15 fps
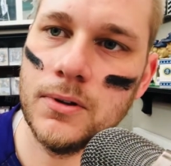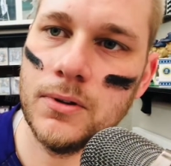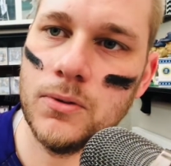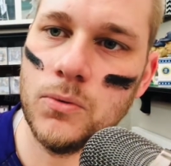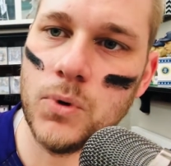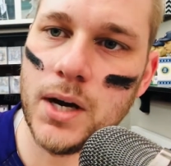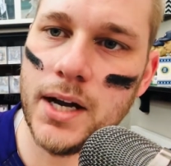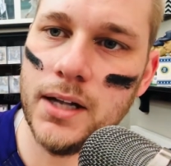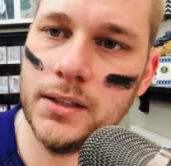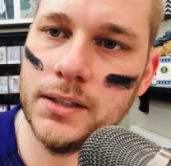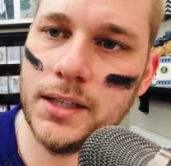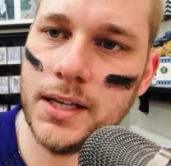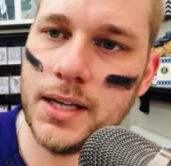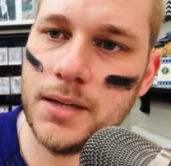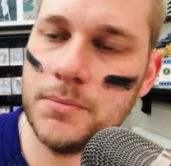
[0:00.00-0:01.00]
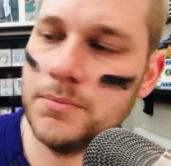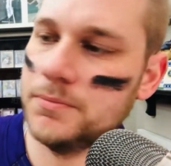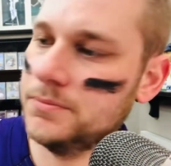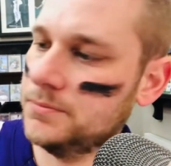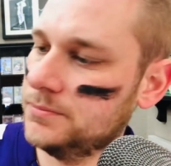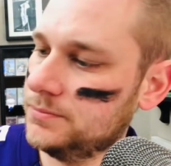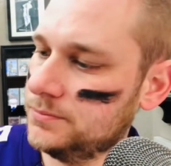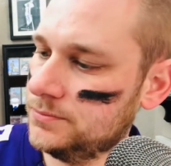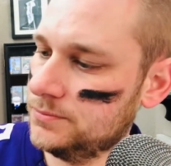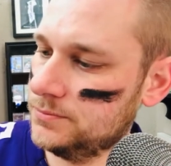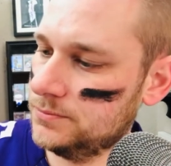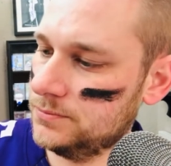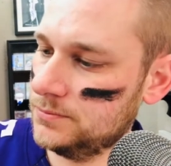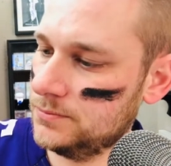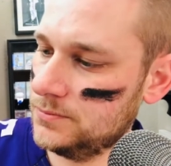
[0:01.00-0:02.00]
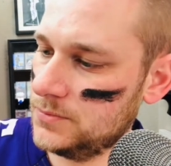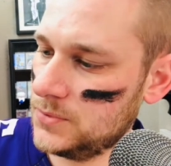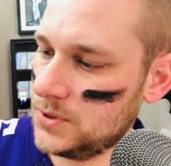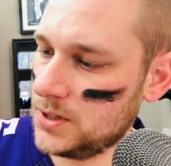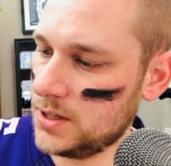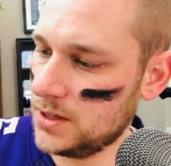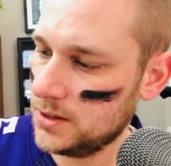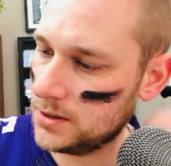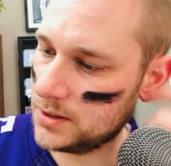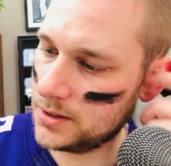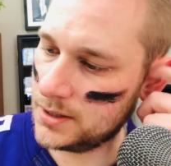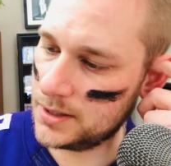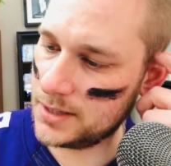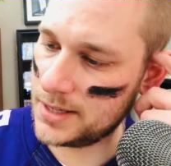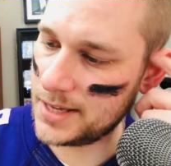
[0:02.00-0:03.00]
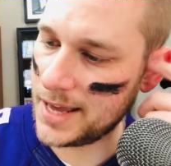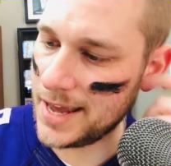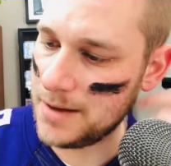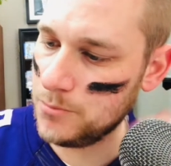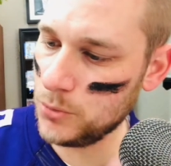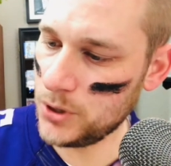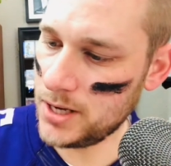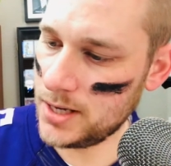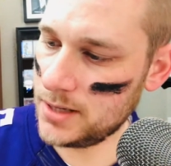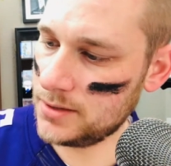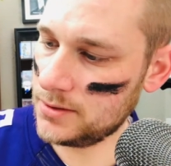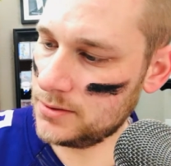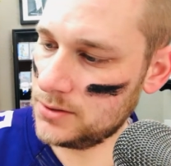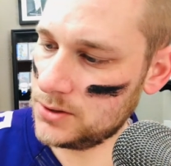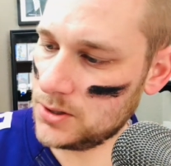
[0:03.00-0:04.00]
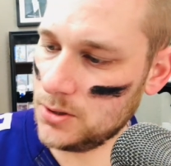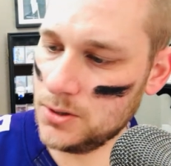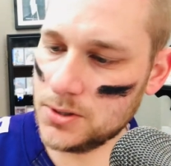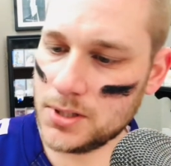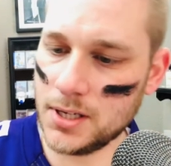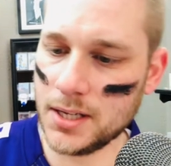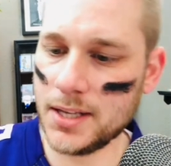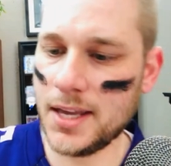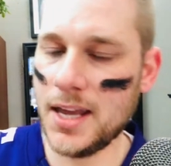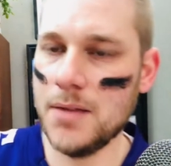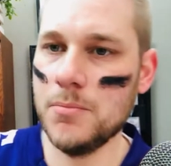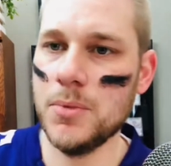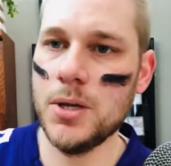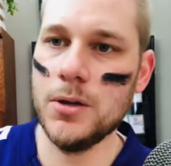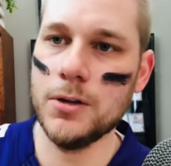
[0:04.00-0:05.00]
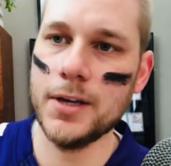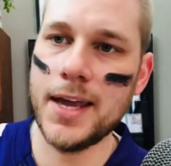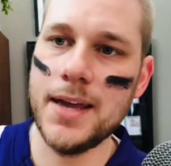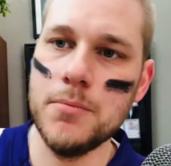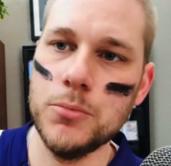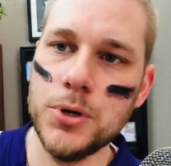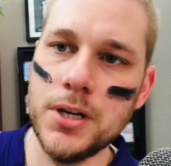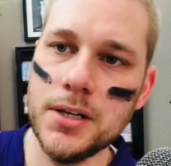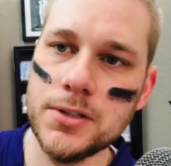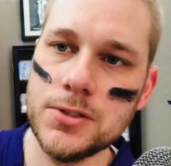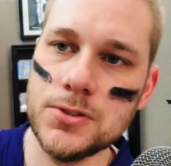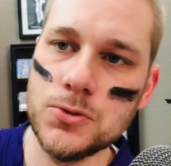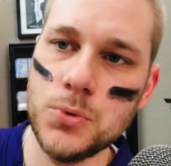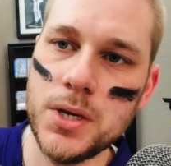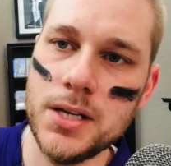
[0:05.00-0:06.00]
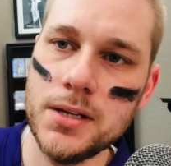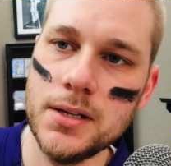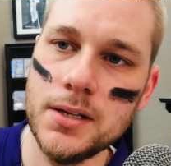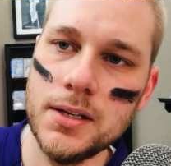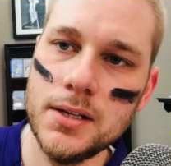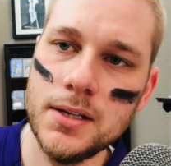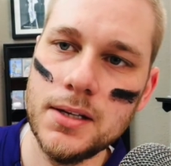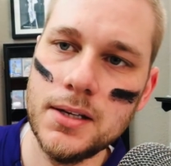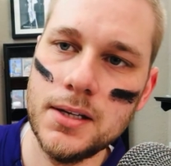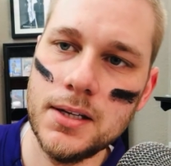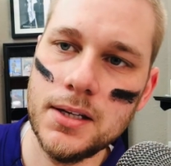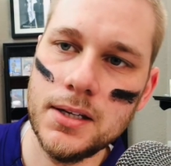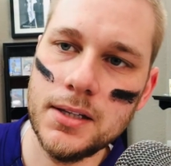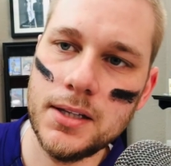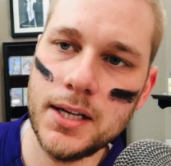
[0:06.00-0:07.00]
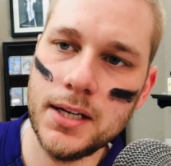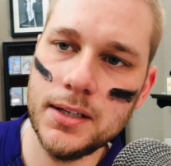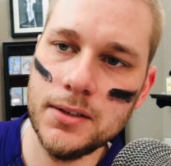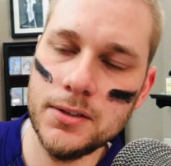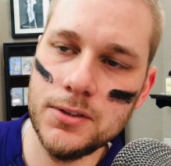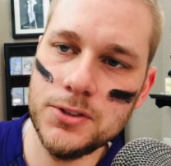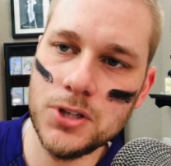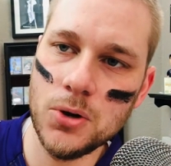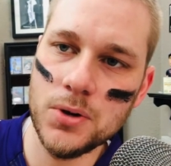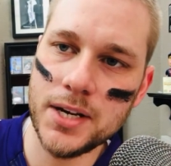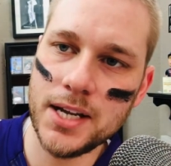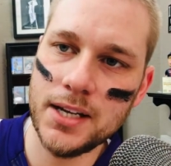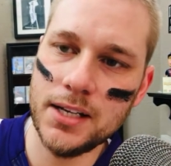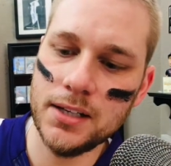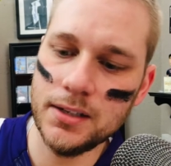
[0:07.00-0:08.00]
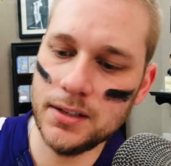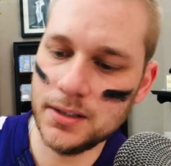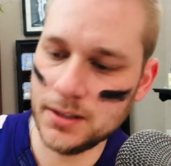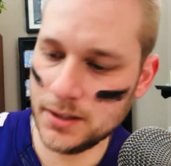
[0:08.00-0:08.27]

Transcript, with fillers: wild game, the Cambria. So is the Cambri Cambria suite that donated